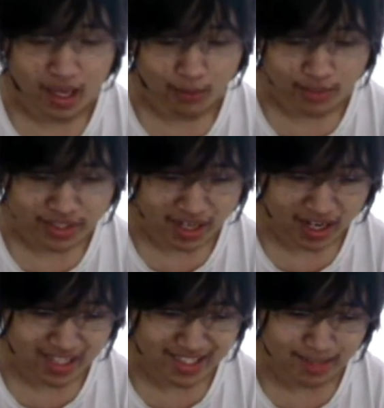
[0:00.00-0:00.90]
which
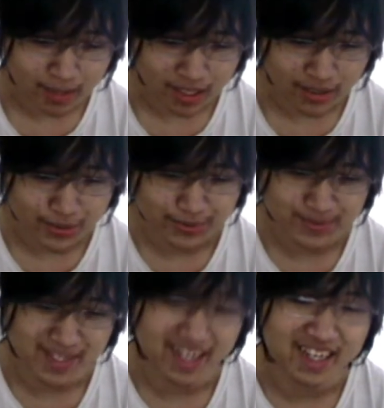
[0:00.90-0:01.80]
costs about
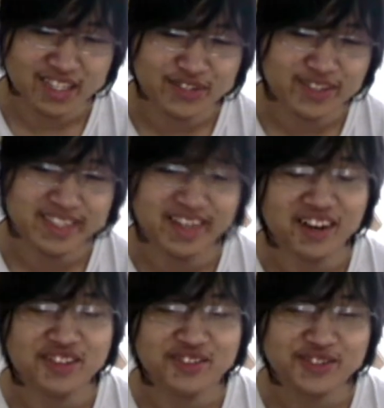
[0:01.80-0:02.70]

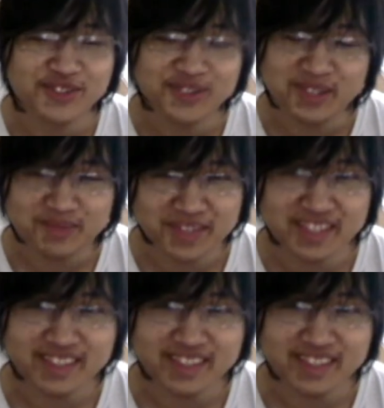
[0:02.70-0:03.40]
$100 or something.